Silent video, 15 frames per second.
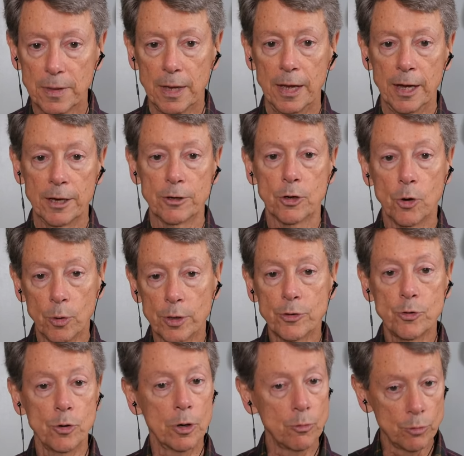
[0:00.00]
and going
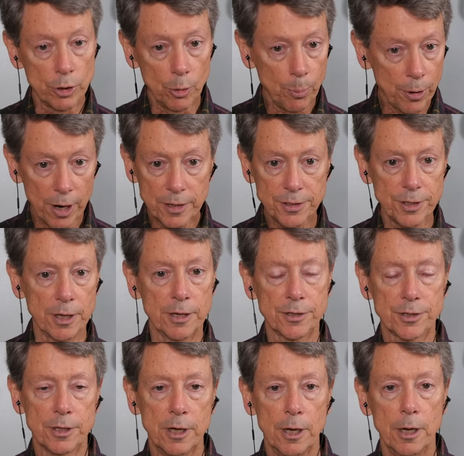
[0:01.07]
through a real
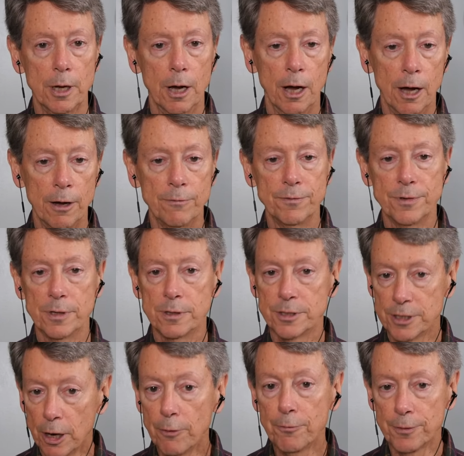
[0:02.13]
process of
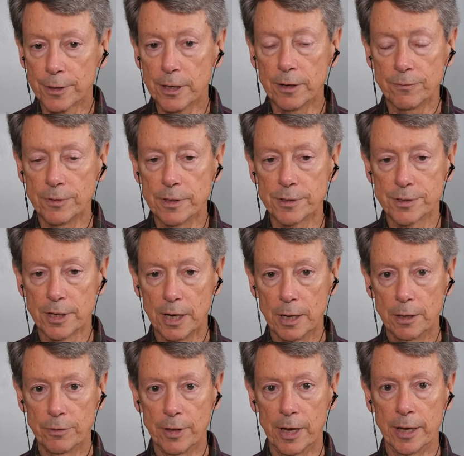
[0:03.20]
self forgiveness
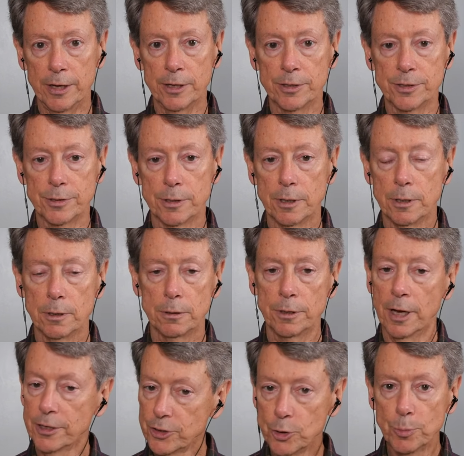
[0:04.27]
that is
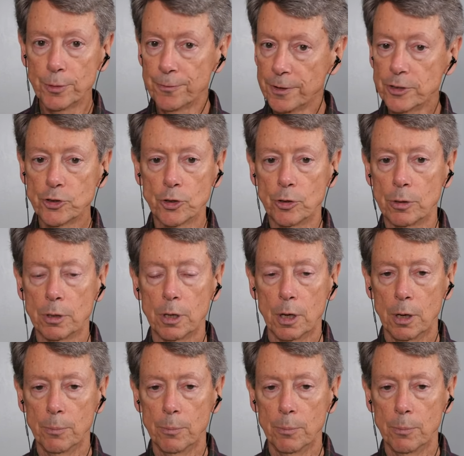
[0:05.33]
not superficial,